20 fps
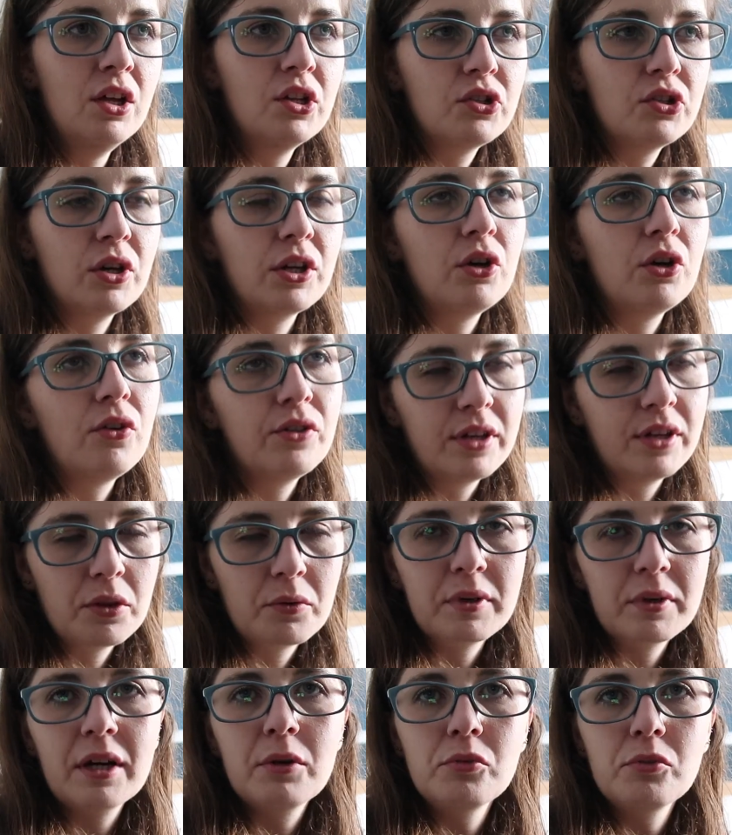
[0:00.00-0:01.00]
So I got the other
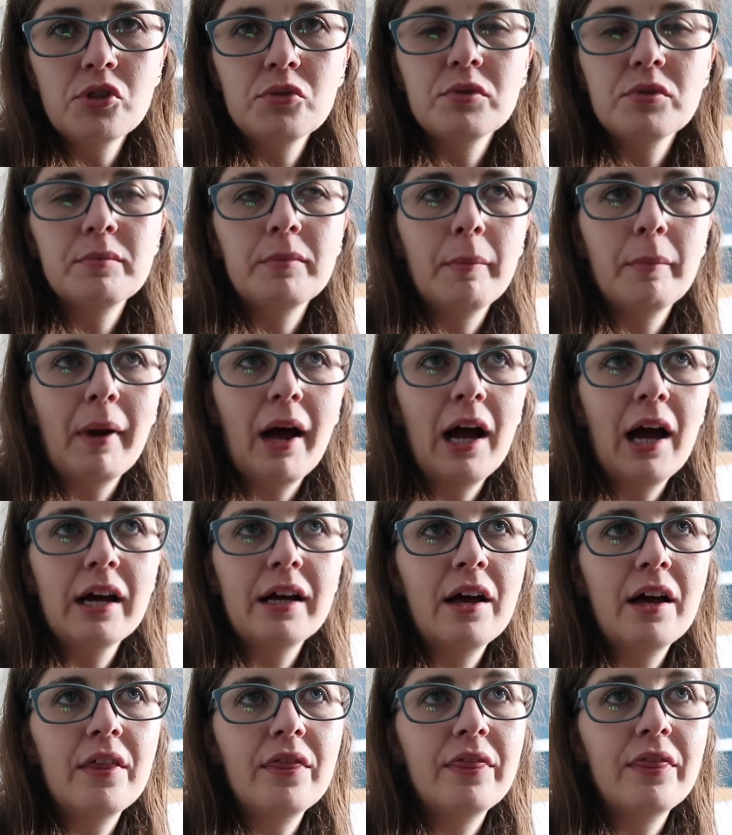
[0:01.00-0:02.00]
one out, which was in my
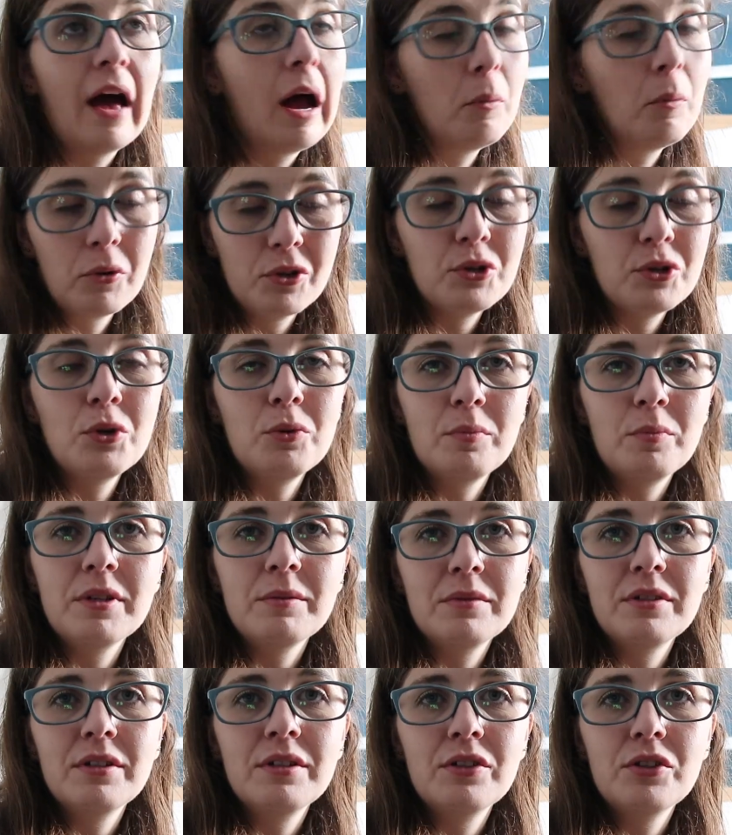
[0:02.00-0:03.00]
bag. That one
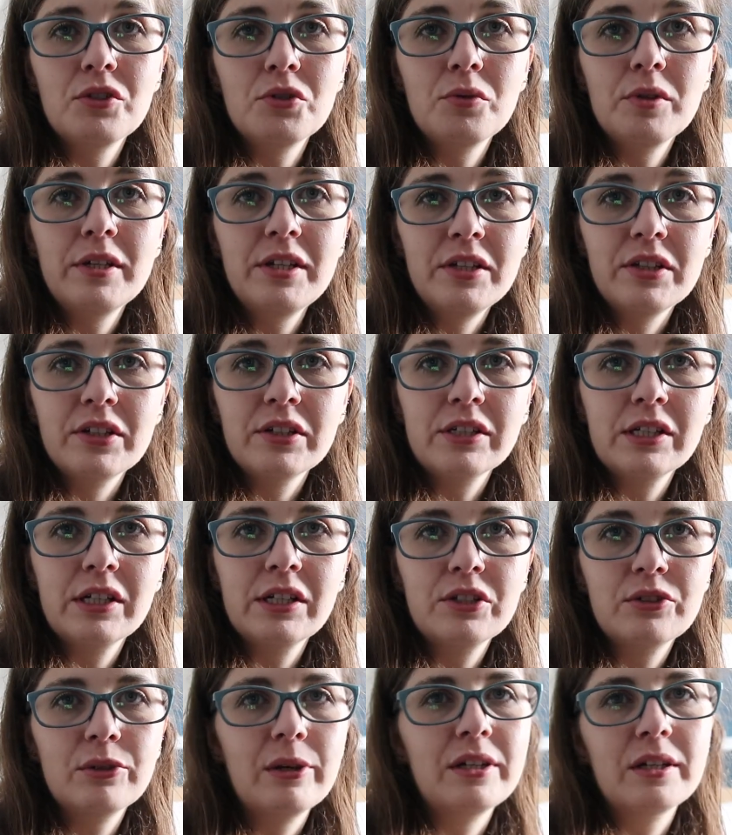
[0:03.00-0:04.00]
opened the door either,
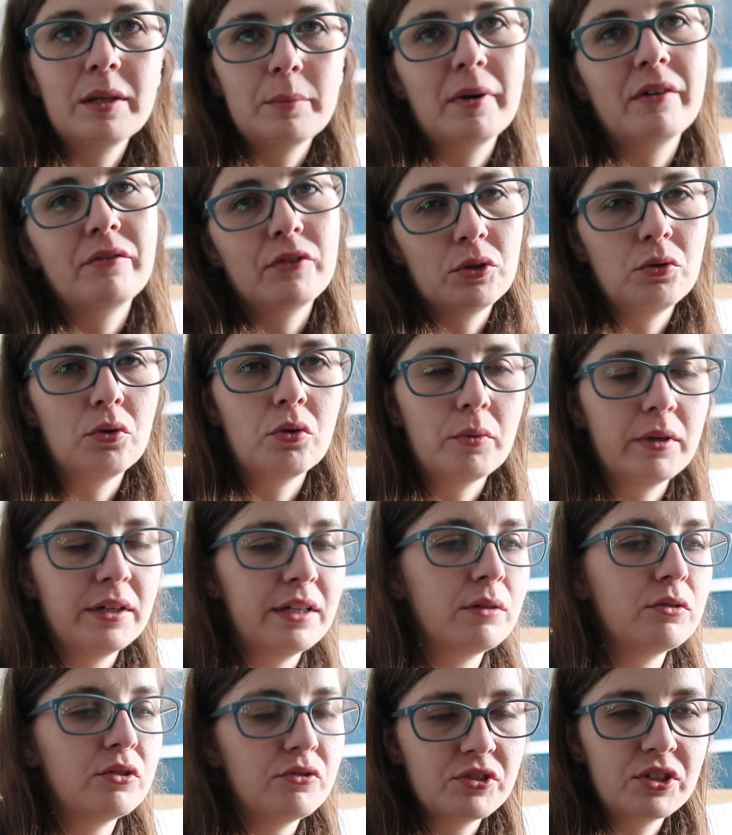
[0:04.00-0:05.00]
so I ended up having to go all the way
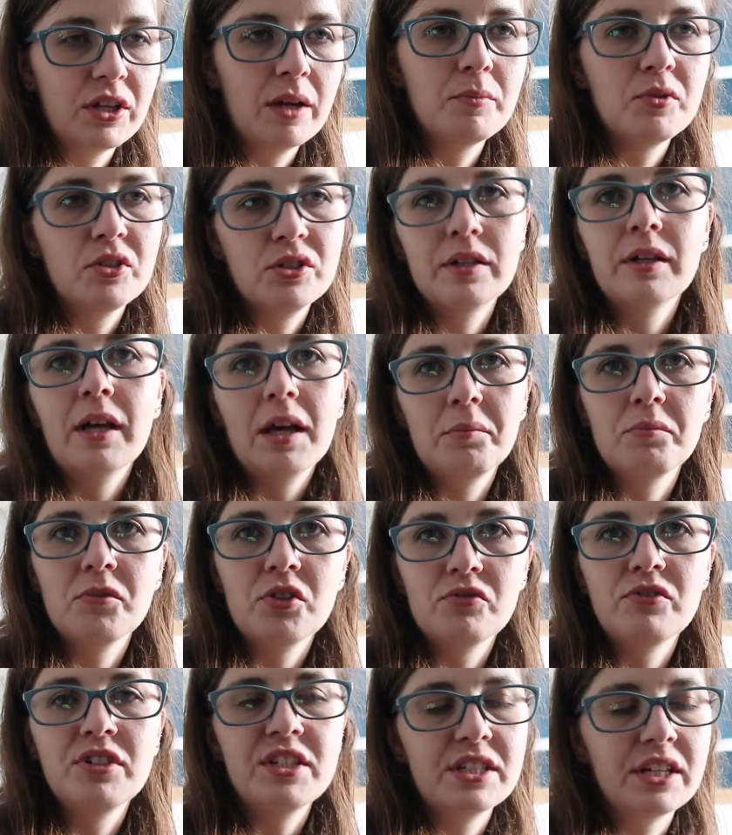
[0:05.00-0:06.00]
down to reception and get them
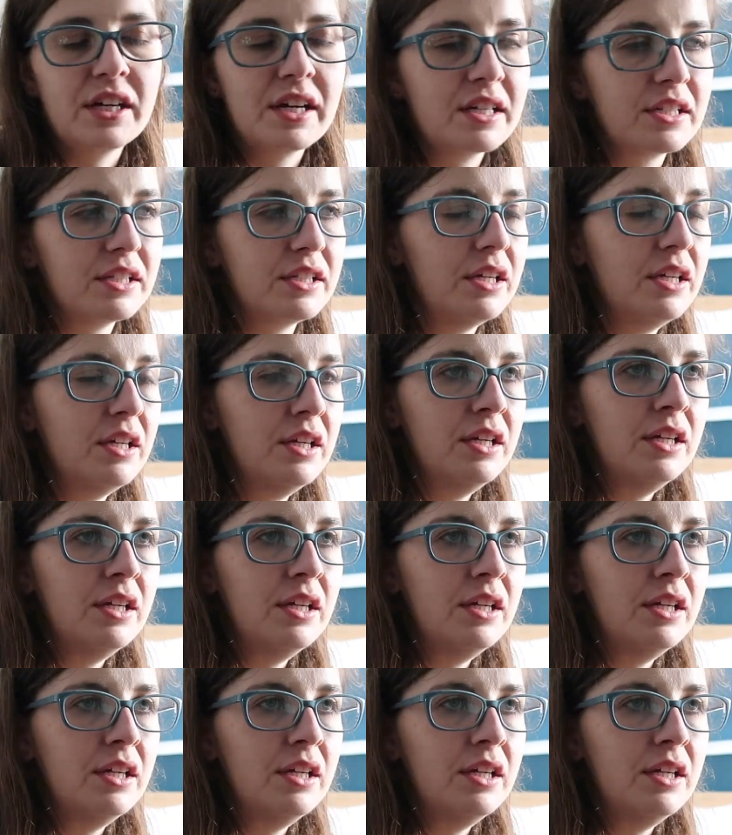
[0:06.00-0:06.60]
to reset.